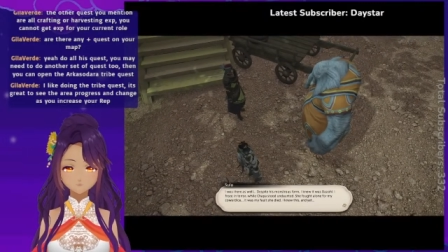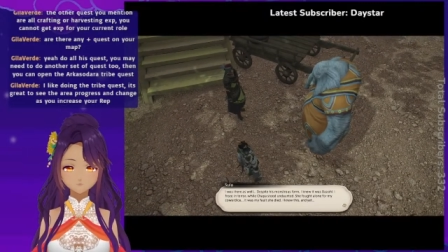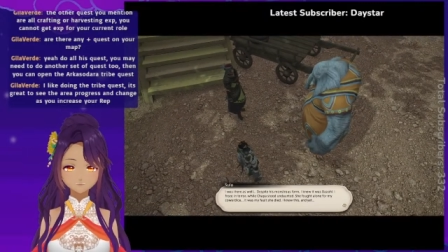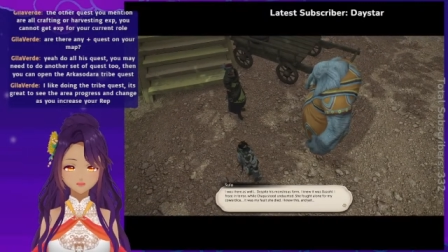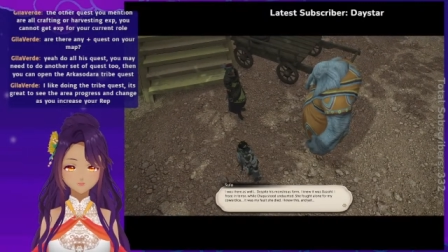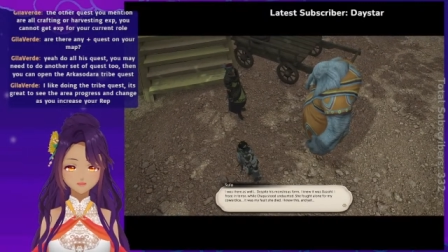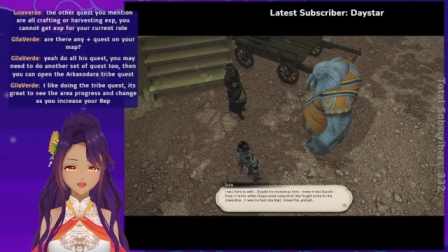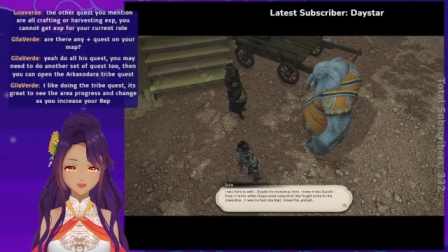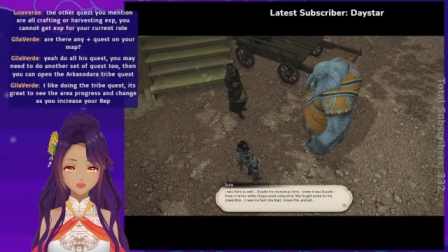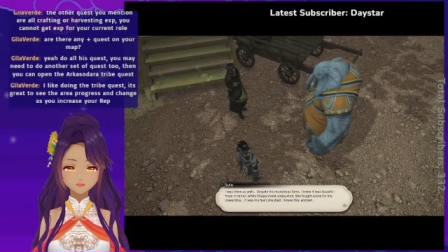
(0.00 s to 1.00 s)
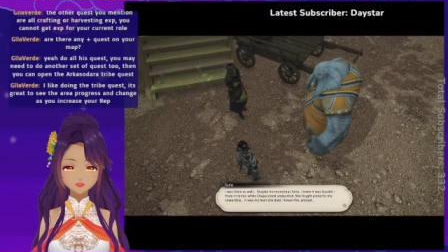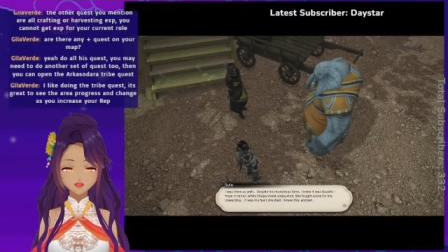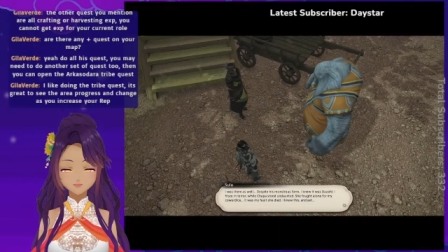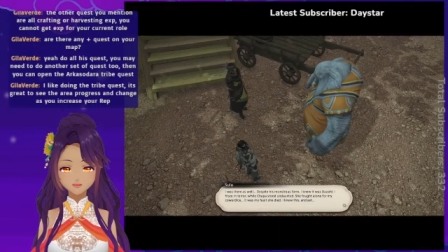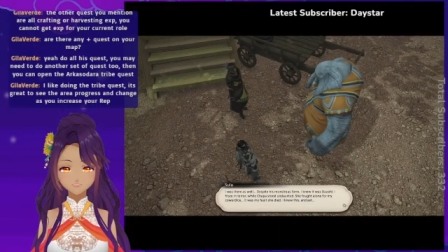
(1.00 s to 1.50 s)
She fought alone for my
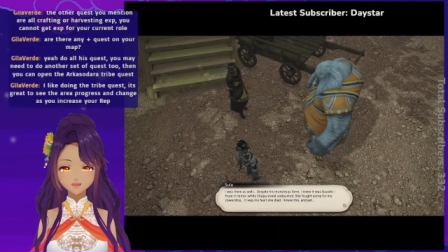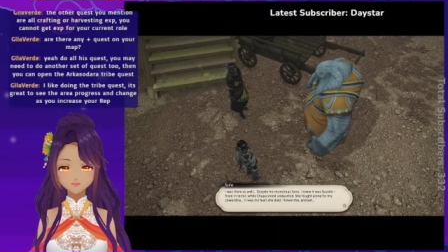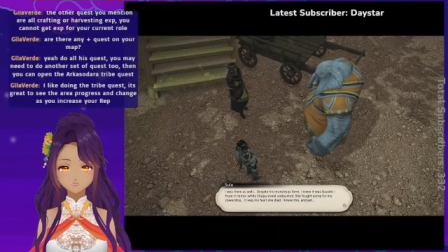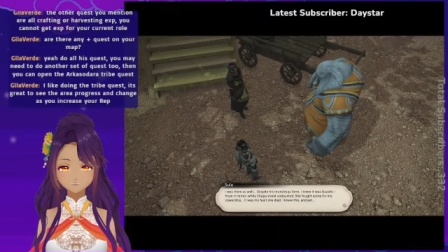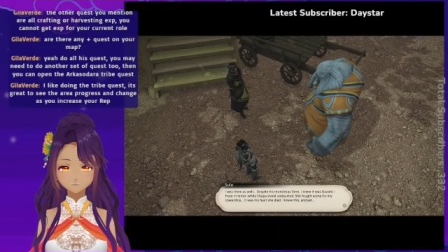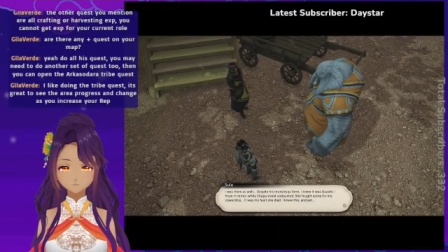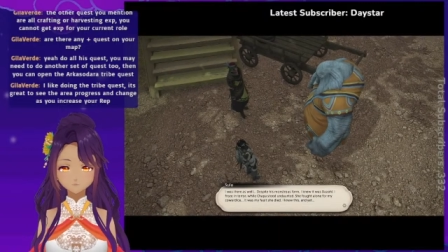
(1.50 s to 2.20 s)
cowardice.